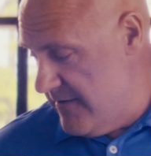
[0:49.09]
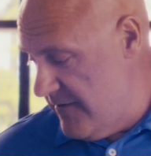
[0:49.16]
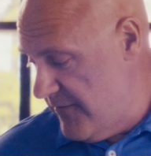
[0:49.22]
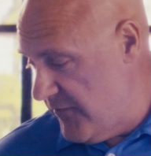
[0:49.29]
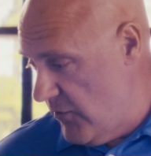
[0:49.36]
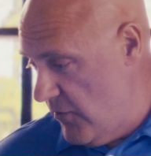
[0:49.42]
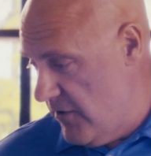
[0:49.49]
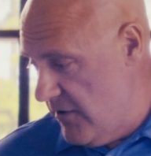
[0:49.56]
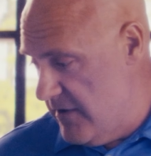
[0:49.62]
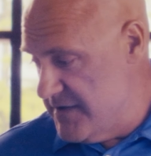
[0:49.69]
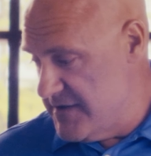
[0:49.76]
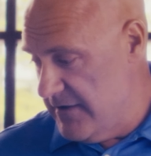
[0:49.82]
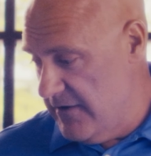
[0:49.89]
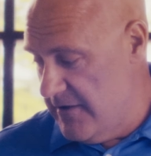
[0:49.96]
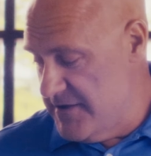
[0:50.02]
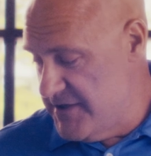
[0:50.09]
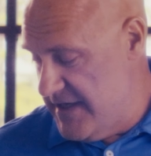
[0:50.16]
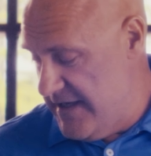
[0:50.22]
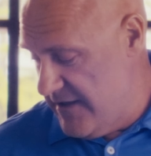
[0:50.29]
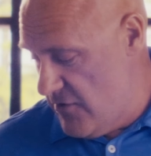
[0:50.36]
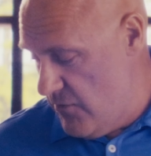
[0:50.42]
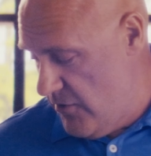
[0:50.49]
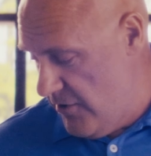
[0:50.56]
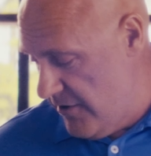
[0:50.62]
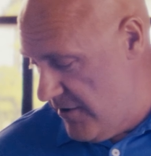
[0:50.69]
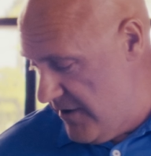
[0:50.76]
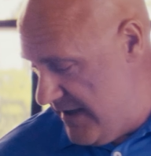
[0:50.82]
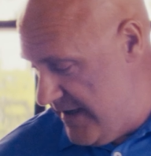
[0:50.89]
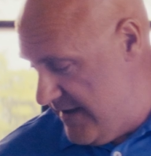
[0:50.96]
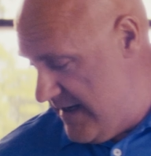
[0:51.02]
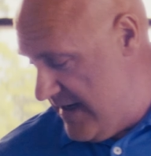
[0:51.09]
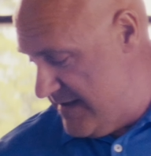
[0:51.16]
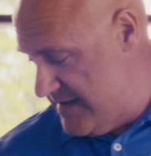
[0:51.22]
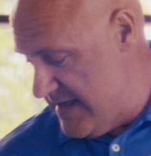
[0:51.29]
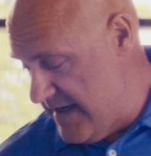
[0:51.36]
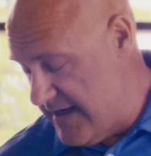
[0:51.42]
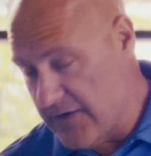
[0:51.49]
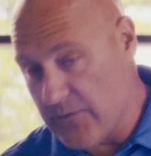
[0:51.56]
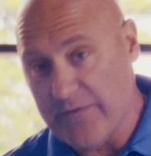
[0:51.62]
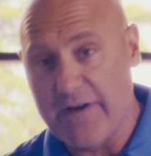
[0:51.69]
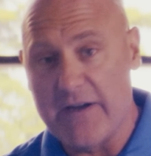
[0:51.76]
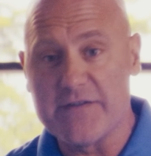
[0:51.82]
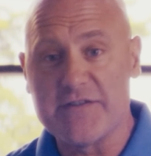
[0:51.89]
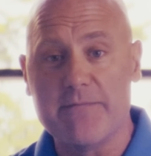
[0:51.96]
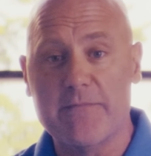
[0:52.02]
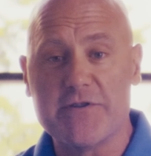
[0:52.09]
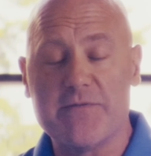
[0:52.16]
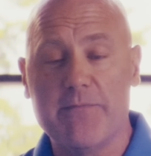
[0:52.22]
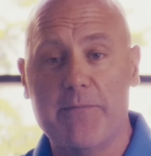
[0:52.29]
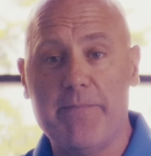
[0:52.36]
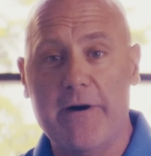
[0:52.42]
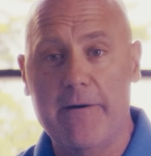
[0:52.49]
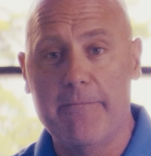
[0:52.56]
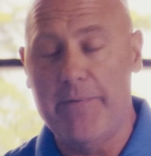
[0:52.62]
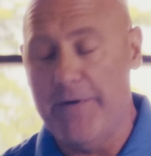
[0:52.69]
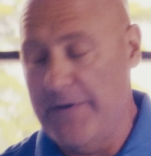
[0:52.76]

the floor is a large tank of water. In that tank, we've got a submersible pump.